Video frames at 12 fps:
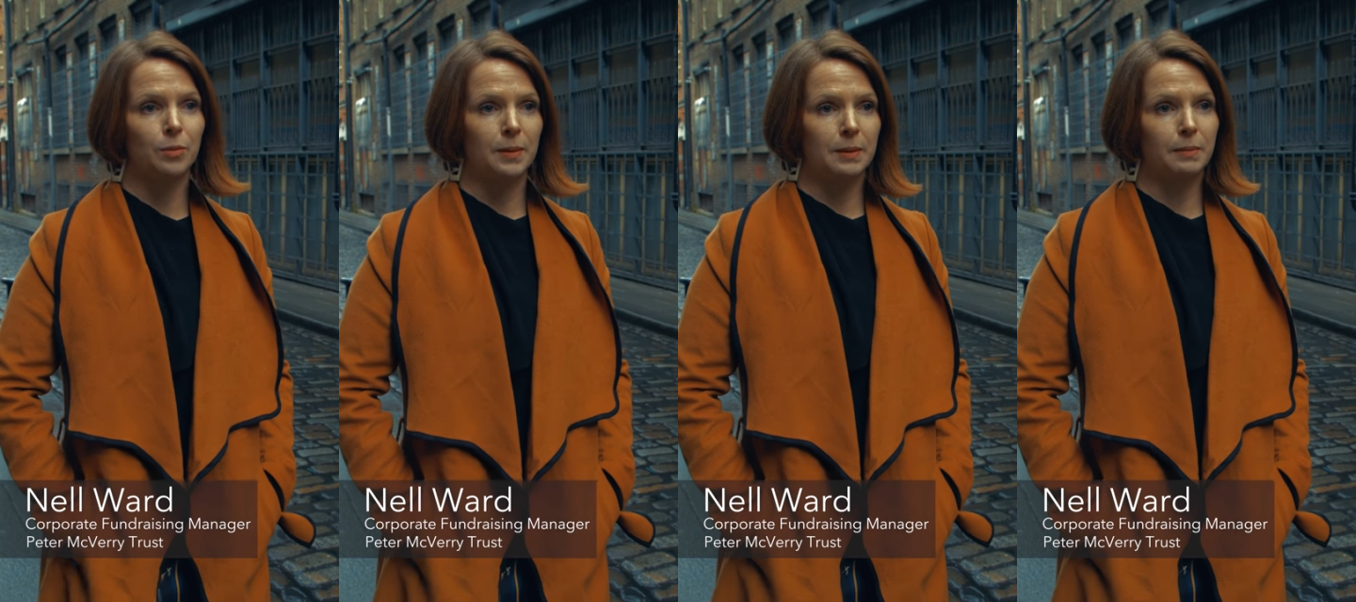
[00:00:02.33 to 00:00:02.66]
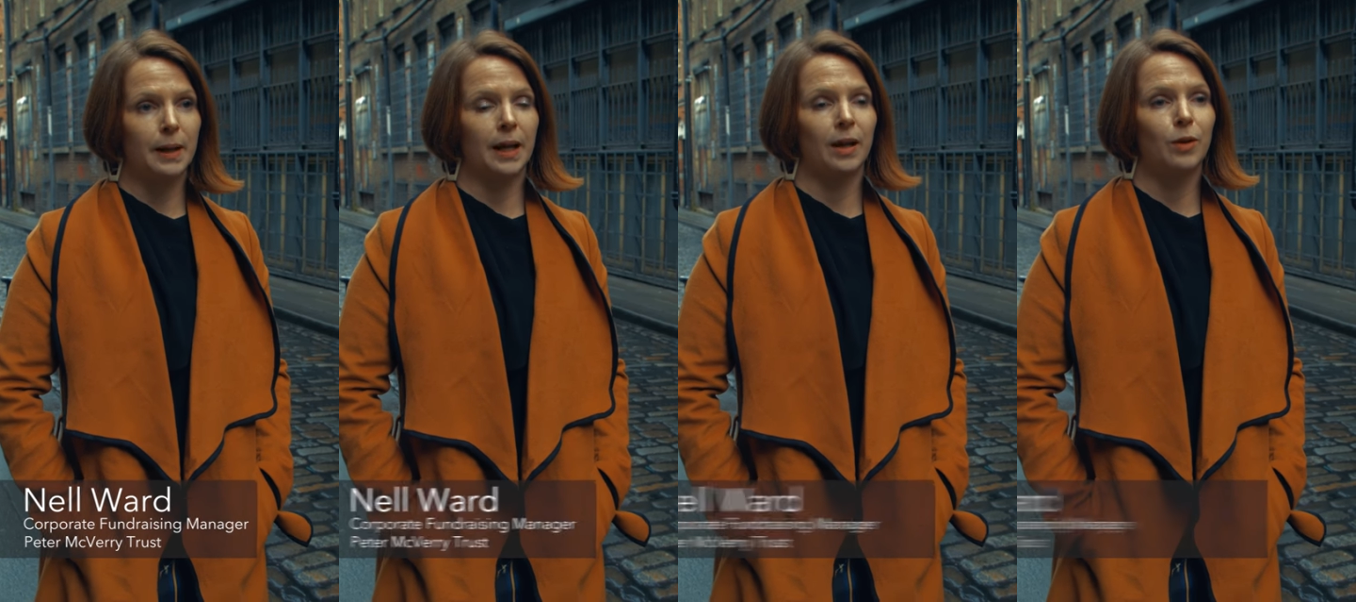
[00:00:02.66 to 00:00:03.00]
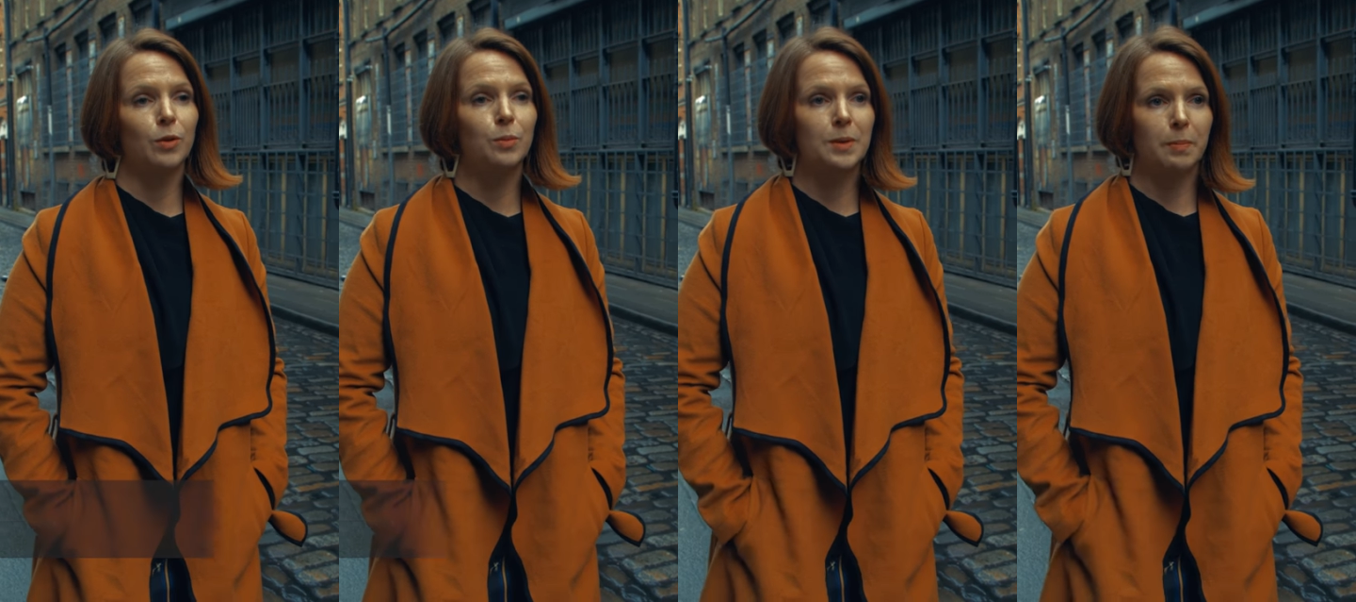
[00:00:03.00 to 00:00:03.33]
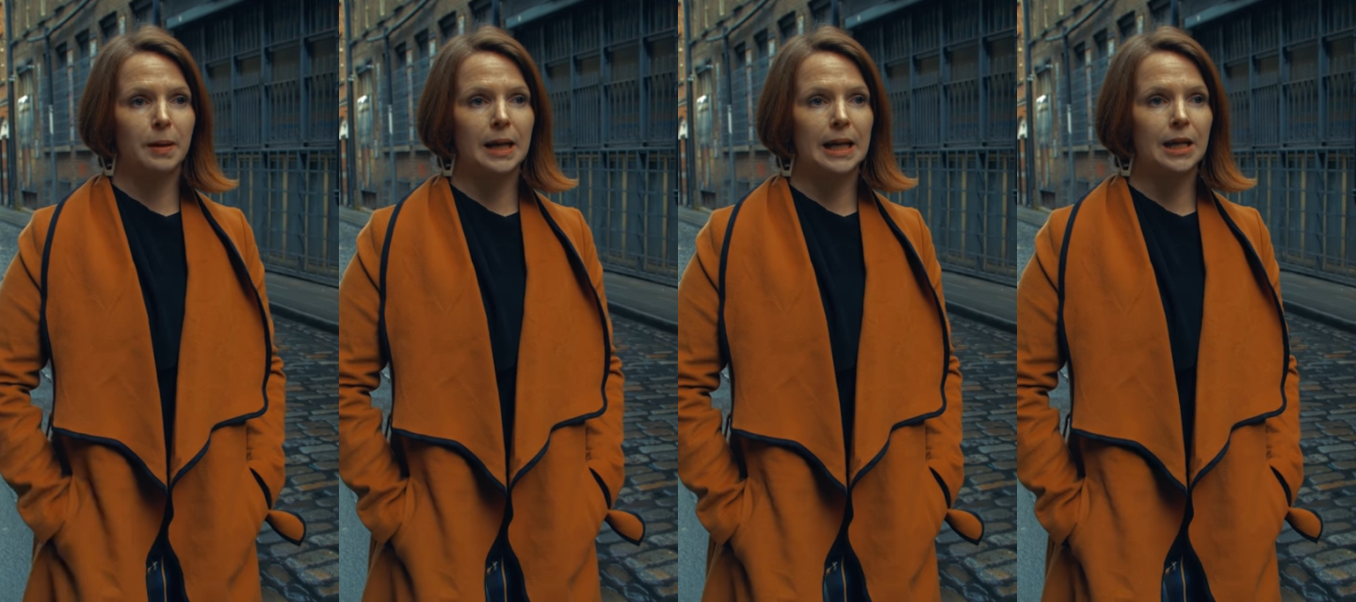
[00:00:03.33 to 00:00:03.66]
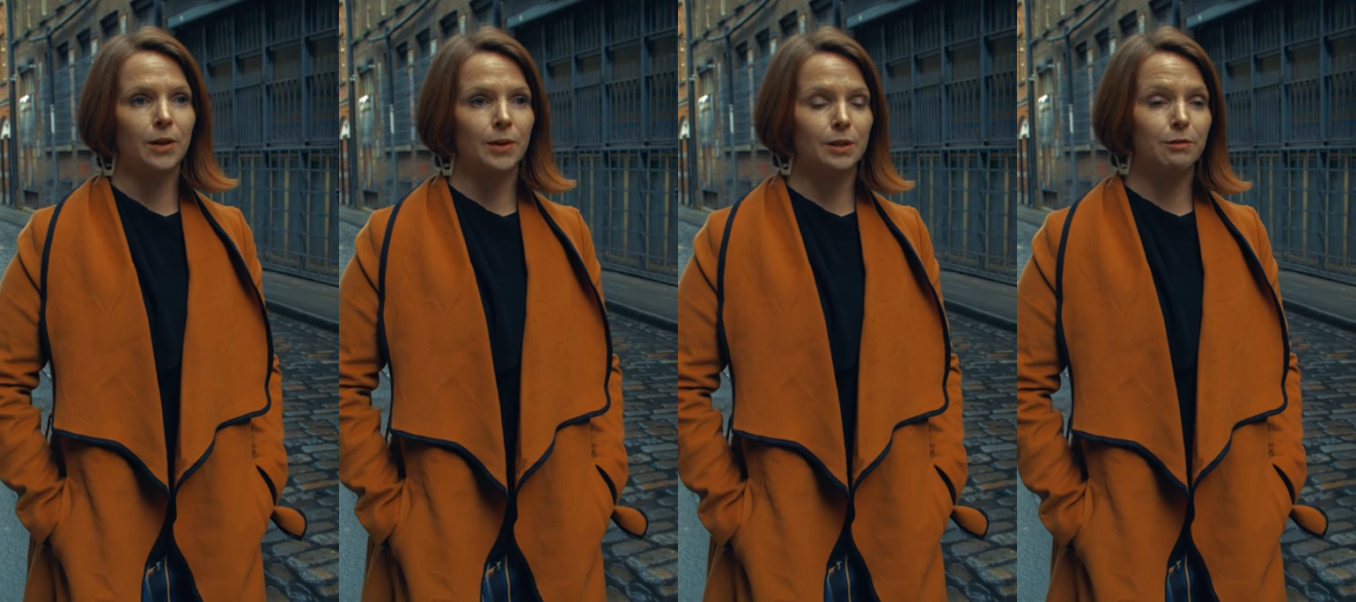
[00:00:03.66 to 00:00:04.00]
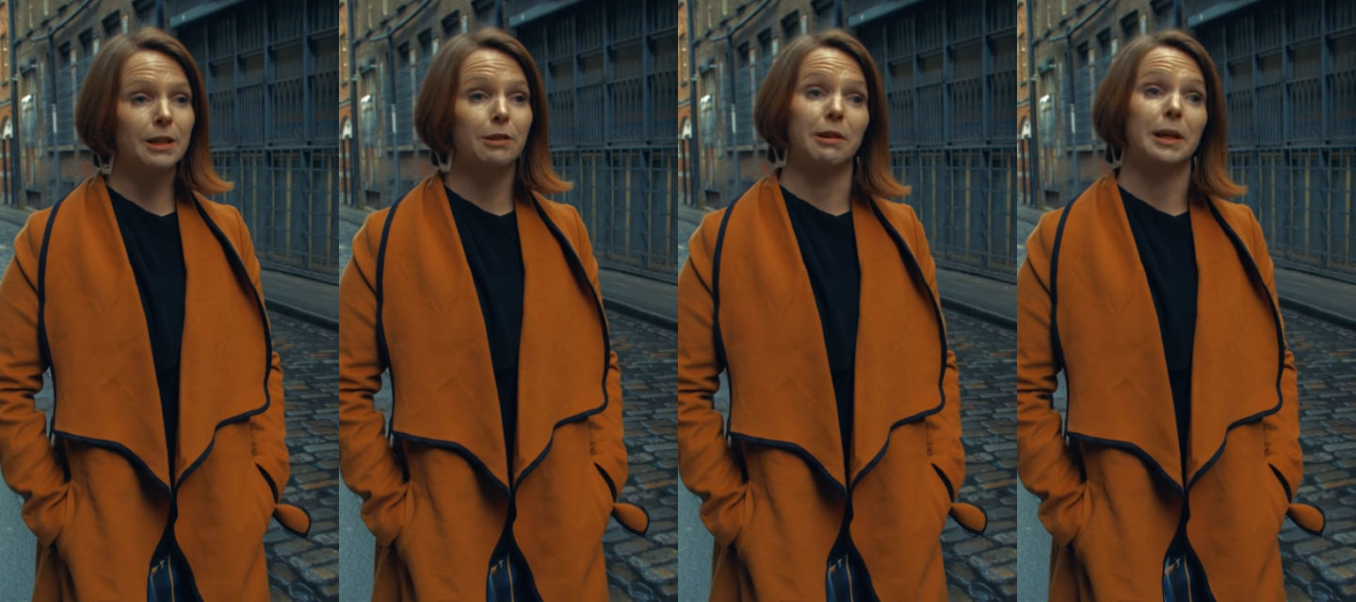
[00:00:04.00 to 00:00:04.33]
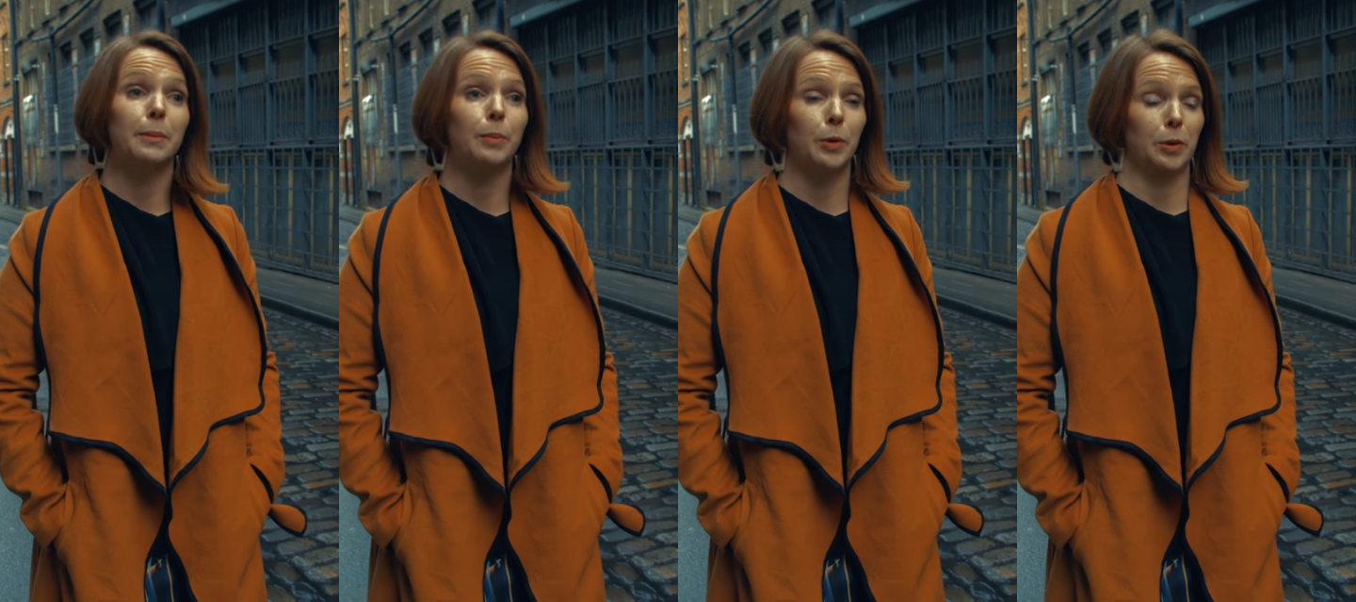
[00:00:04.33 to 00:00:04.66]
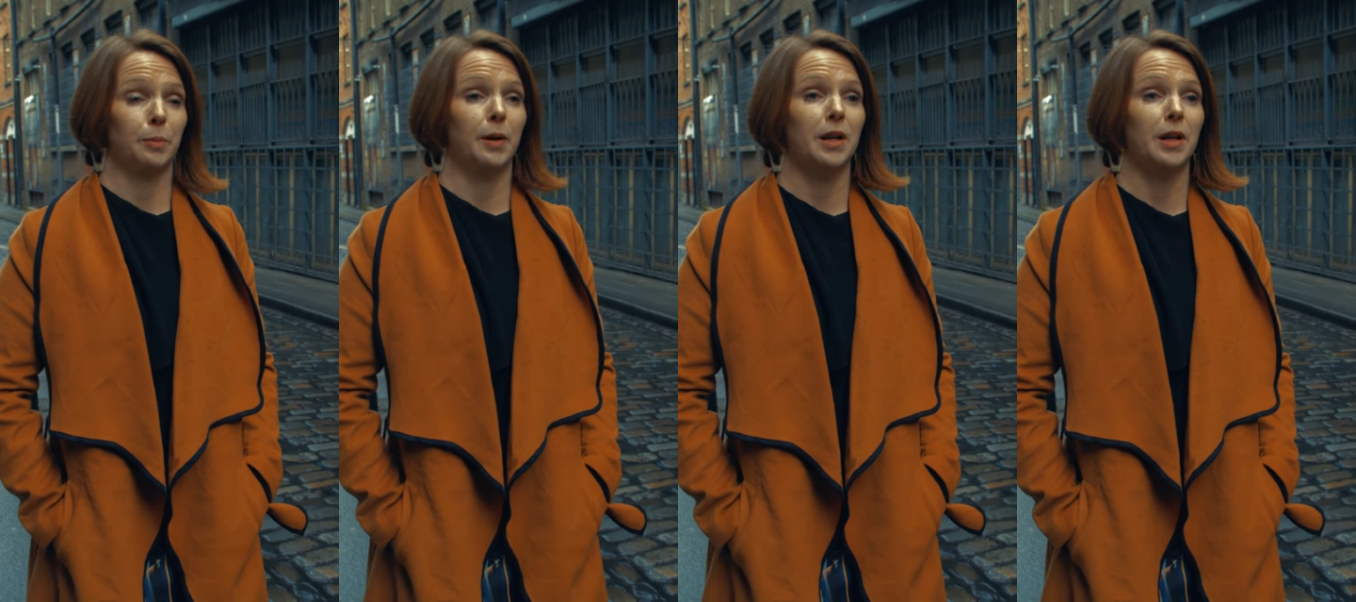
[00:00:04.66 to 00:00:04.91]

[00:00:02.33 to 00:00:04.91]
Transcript: Norman making homes appeal is a really, really important